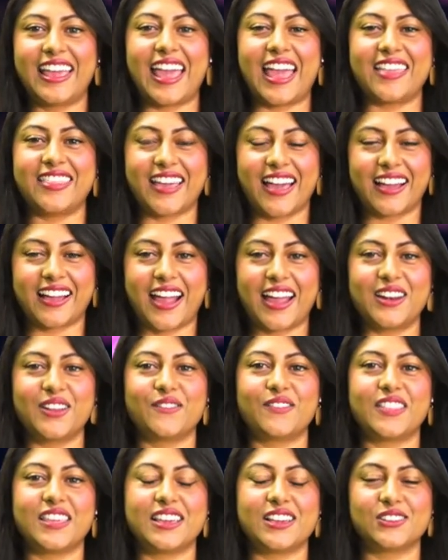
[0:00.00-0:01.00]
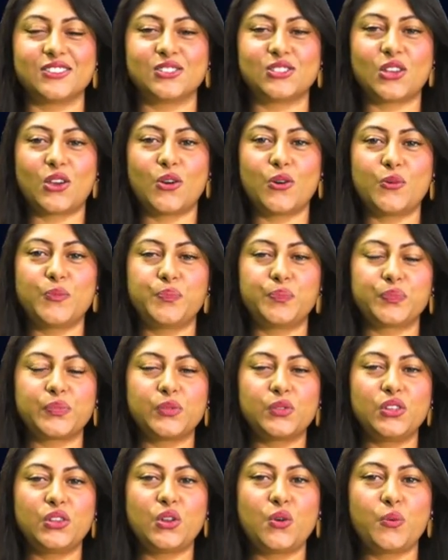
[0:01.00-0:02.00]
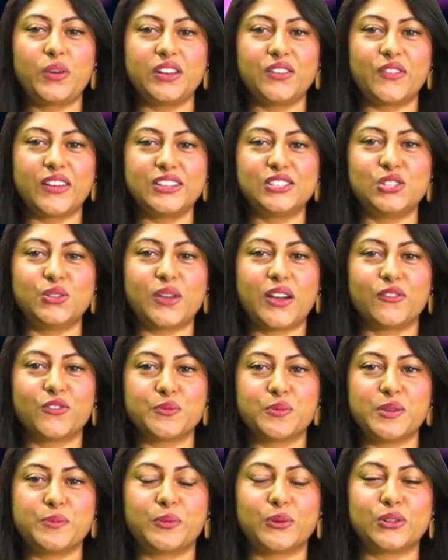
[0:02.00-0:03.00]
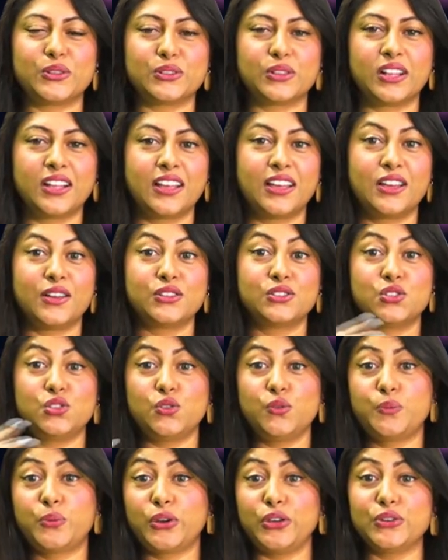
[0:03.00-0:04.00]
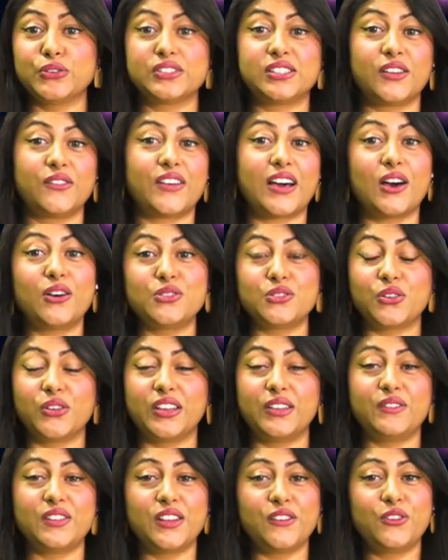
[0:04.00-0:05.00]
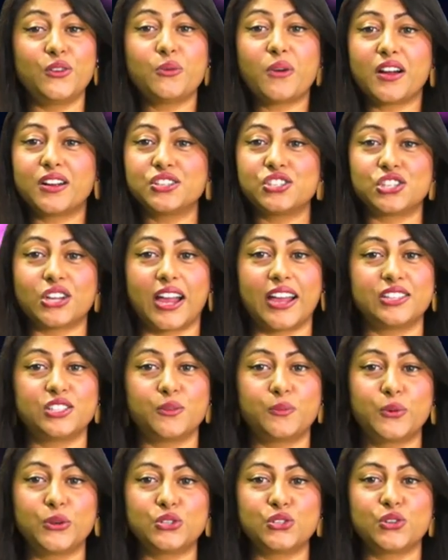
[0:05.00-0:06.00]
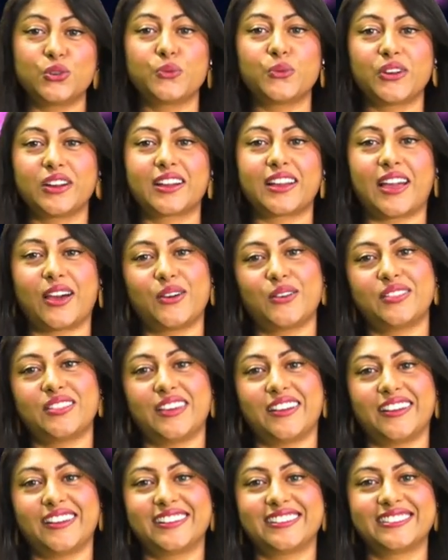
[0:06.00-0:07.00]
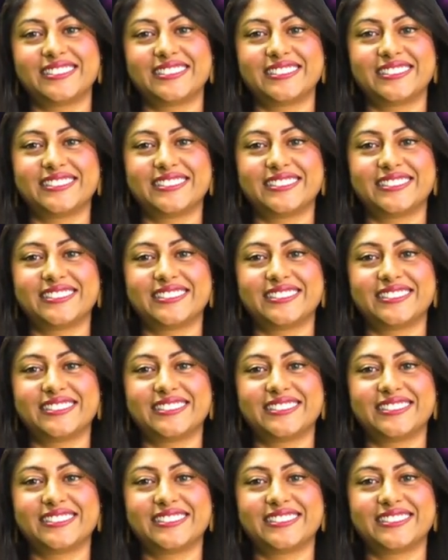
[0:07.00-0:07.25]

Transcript: and that kind of thing. So, you know, what advice do you have for people to put yourself out there, even if you are shy, to put your work out there?